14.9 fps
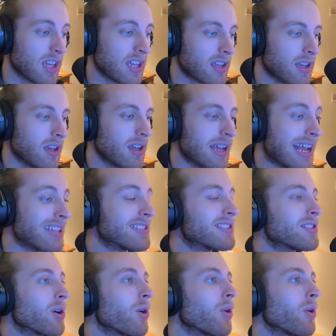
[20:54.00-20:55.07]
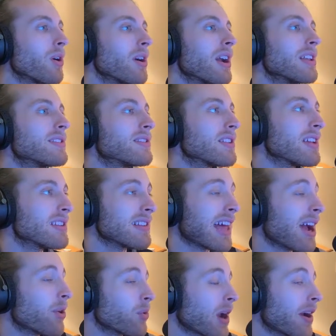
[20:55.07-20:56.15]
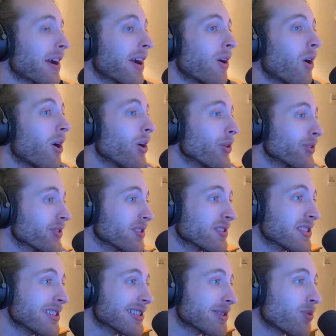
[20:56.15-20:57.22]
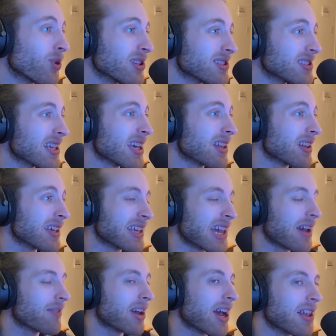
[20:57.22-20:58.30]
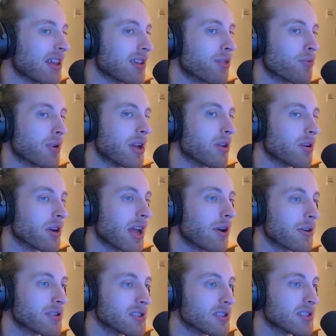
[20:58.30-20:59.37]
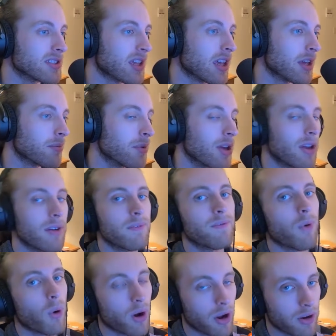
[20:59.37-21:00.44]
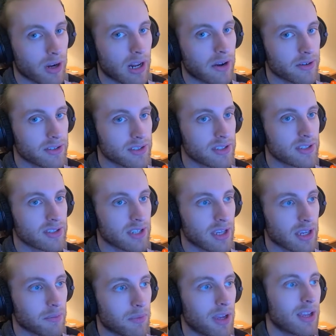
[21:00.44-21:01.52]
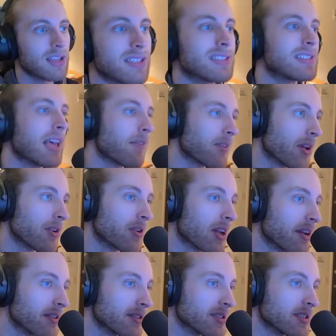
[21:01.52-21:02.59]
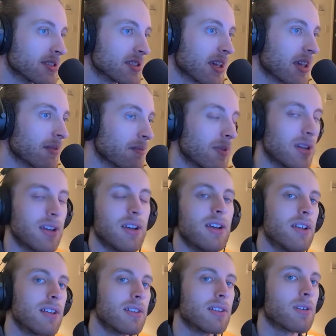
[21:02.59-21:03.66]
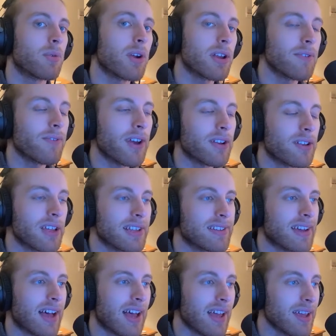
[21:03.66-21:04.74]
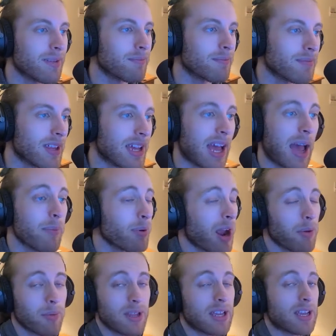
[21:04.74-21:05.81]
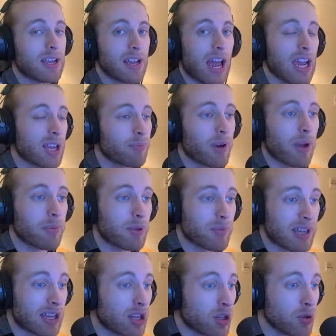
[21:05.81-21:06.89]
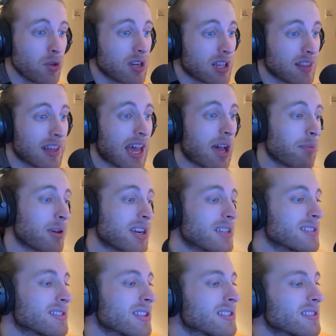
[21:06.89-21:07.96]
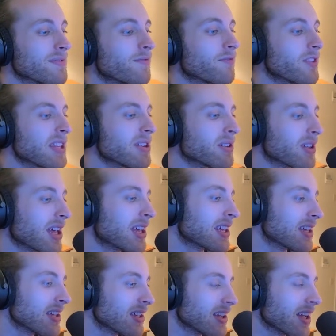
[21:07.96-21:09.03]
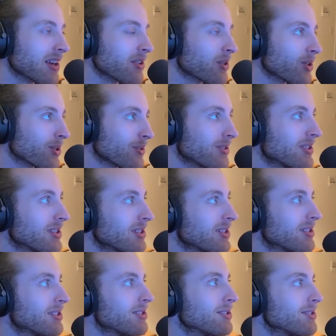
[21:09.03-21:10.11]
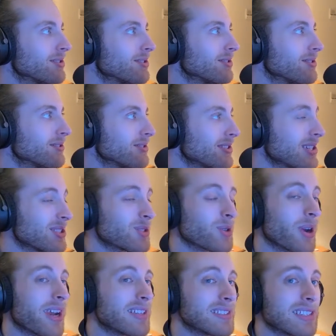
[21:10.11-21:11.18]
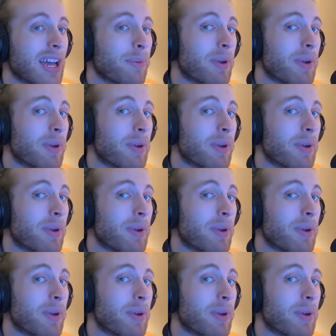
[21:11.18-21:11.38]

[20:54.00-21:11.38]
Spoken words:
Like, it's not rare at all to see someone say like, yeah, I've got like 300 hours in this game, 400 hours in this game, 700 hours in this game. Like, where do you find all that time? Like, I could probably be included in that, but it just doesn't feel like it. I don't know. It's crazy.